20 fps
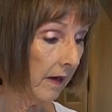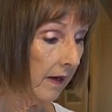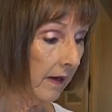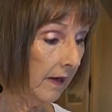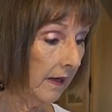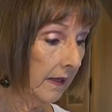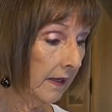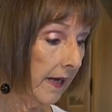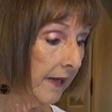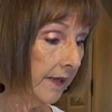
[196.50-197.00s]

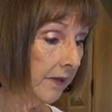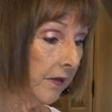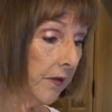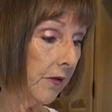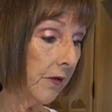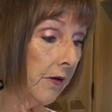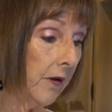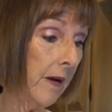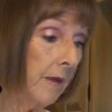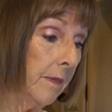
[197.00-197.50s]
I like to
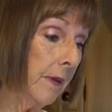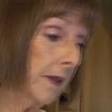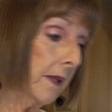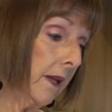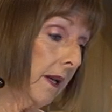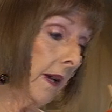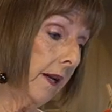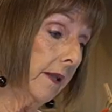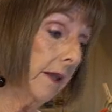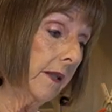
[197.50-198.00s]
scrape the
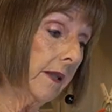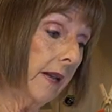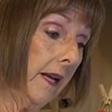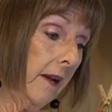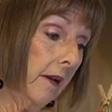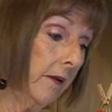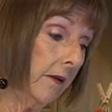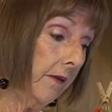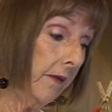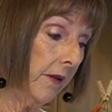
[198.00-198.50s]
sides
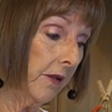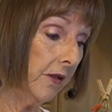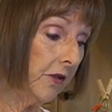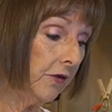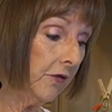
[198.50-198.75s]
down of this.